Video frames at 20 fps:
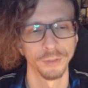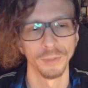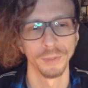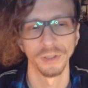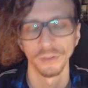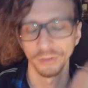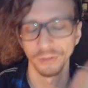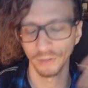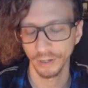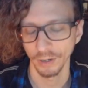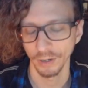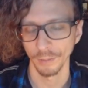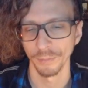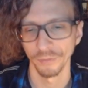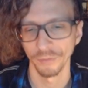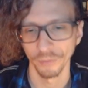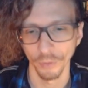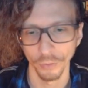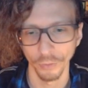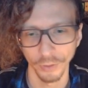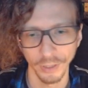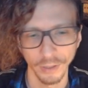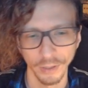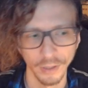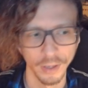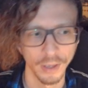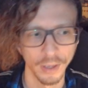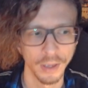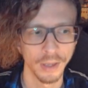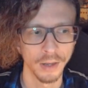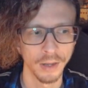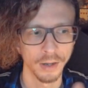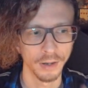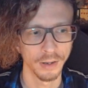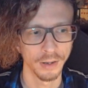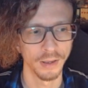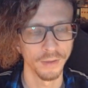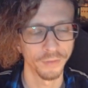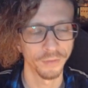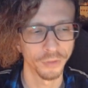is set up fully.
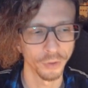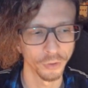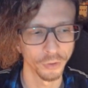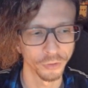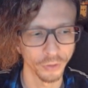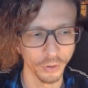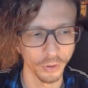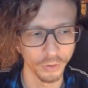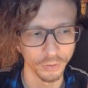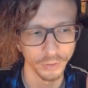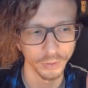If there's a,